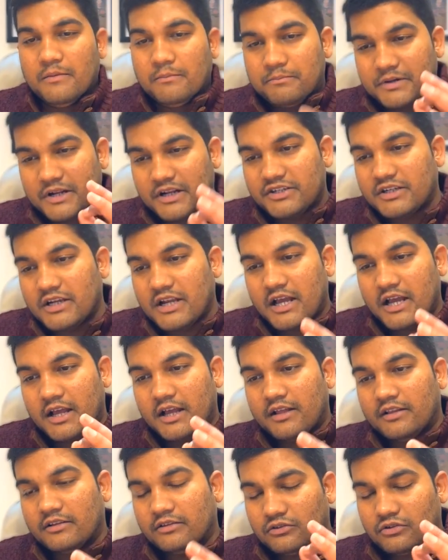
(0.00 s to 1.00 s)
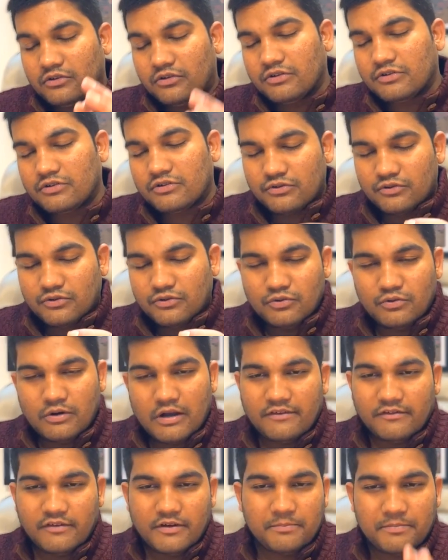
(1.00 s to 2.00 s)
Prashna, those,
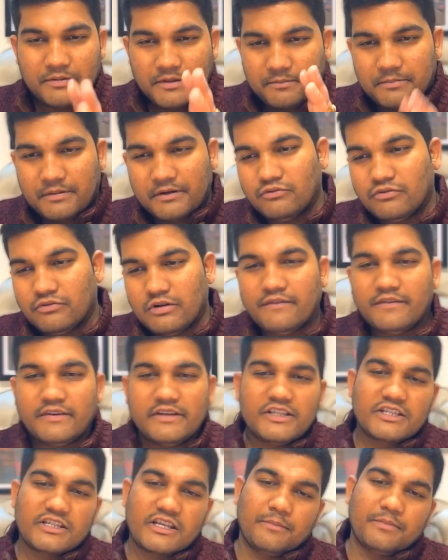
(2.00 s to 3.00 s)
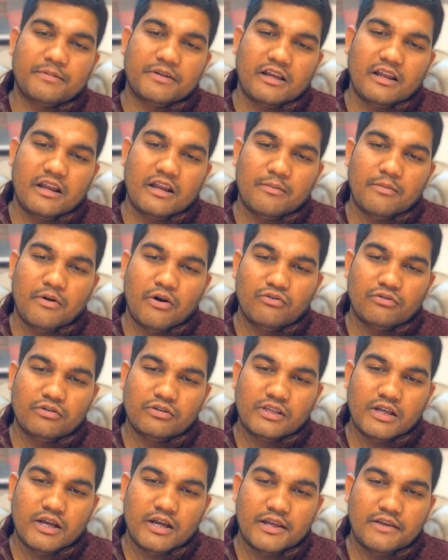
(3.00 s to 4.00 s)
whoever people, whoever is skeptical
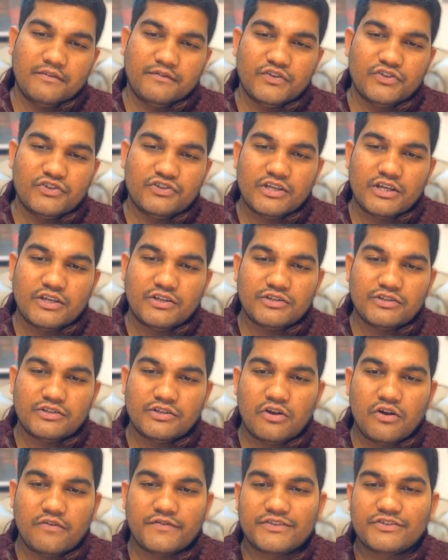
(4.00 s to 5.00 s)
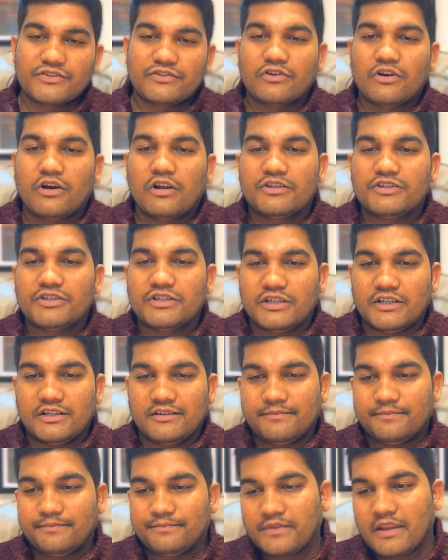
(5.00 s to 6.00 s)
about the efficacy of
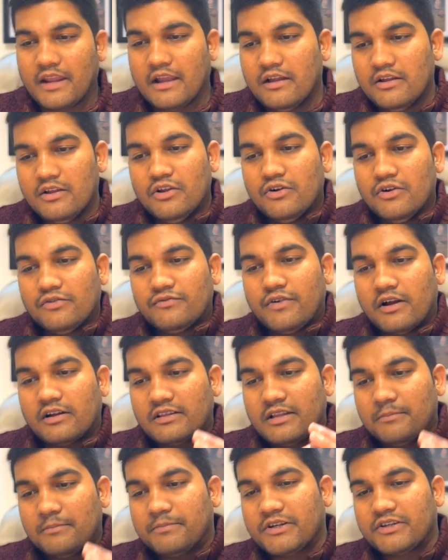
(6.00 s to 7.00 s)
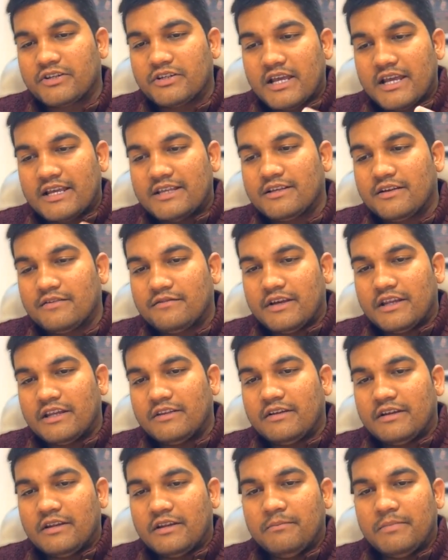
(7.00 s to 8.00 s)
astrology, for them, Prashna is a very,
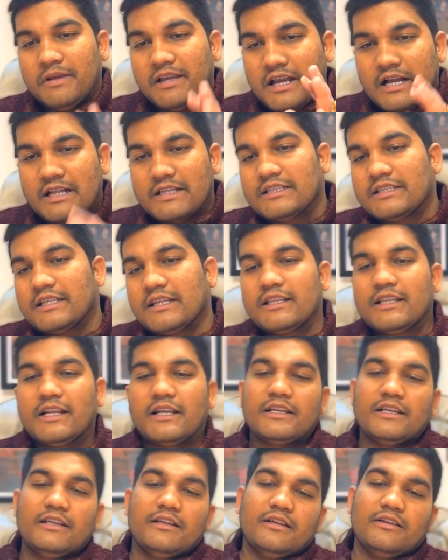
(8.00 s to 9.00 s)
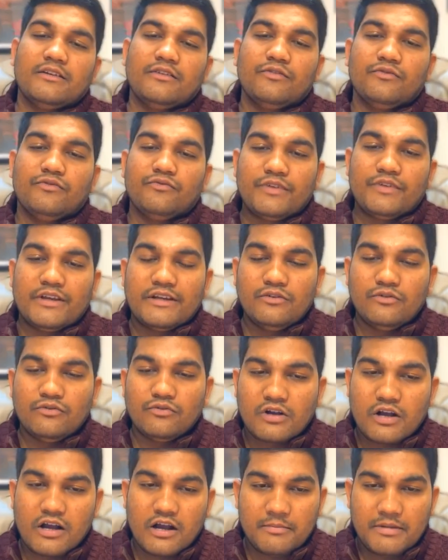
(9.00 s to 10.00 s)
very big answer that when
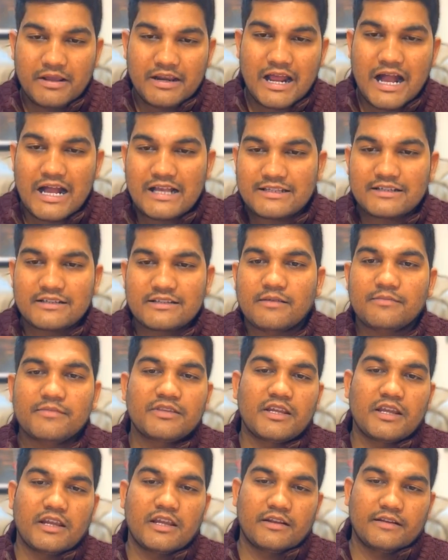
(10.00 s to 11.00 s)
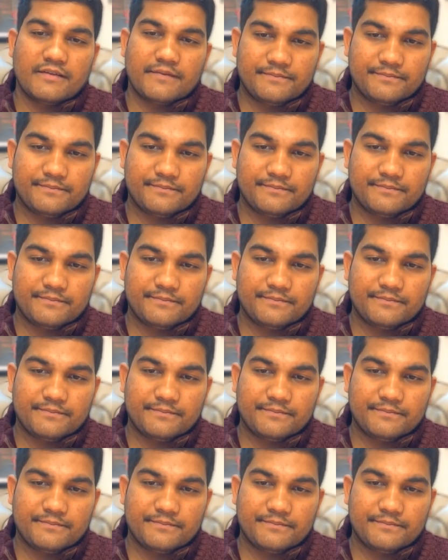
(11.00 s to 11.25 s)
you come and ask something,